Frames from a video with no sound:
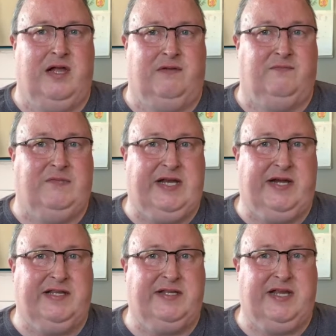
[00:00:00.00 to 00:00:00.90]

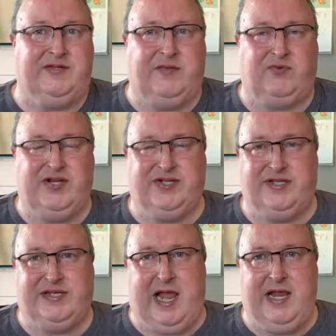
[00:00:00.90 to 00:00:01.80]
near to the present
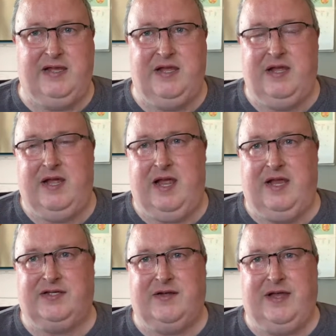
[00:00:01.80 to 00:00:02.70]
day.
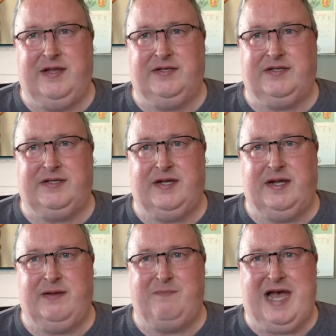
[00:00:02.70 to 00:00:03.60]
And so that's
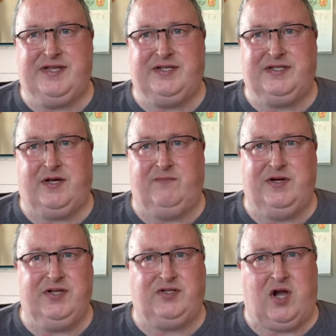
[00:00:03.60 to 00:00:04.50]
Masters of
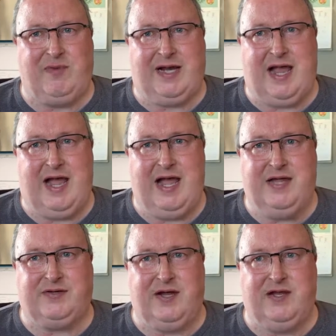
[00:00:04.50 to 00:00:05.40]
British Comic Art.
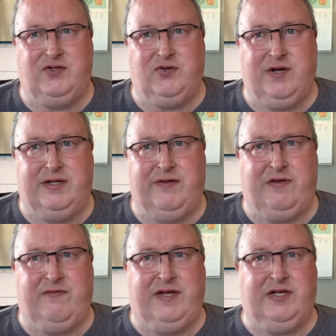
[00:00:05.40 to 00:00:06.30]
I enjoyed it. If you
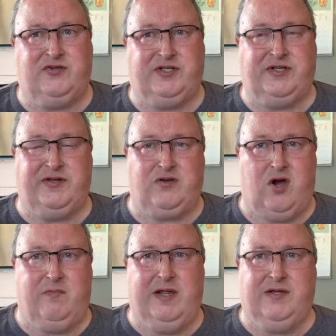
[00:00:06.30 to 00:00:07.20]
have any interest in
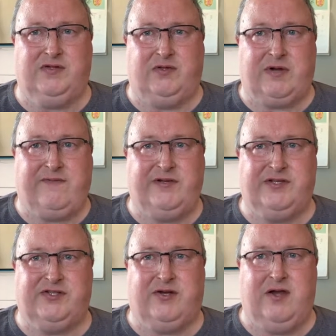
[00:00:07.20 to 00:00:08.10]
comics or graphic
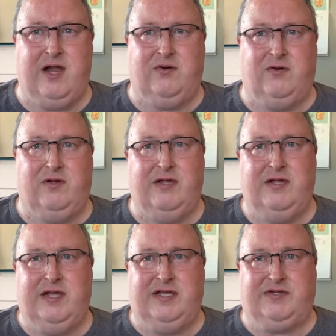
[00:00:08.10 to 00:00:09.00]
design or
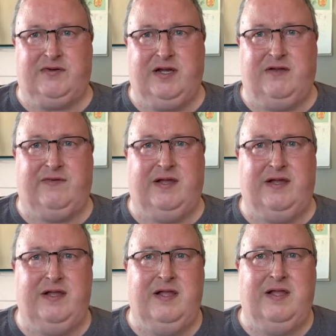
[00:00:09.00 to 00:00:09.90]
history of
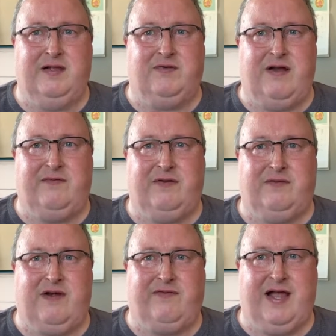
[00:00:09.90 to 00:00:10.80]

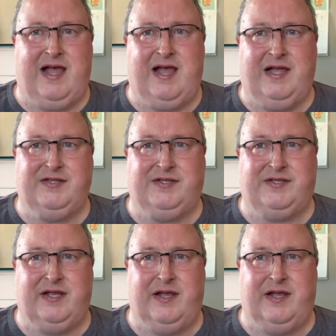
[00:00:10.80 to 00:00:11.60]
graphic arts,